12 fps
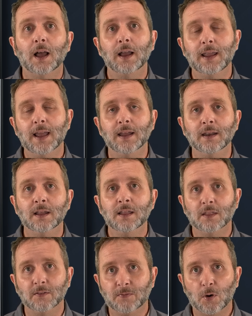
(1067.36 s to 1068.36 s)
Again,
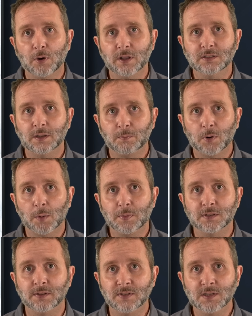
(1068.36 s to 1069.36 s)
the focus and
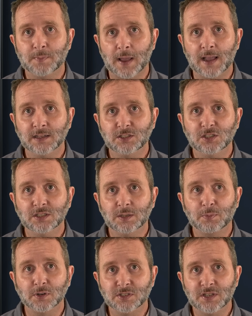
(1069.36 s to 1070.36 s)
purpose of these passages
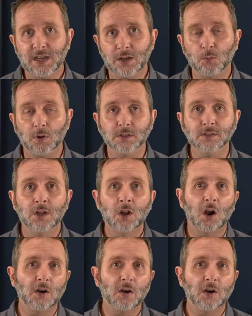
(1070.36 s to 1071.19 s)
and preceding ones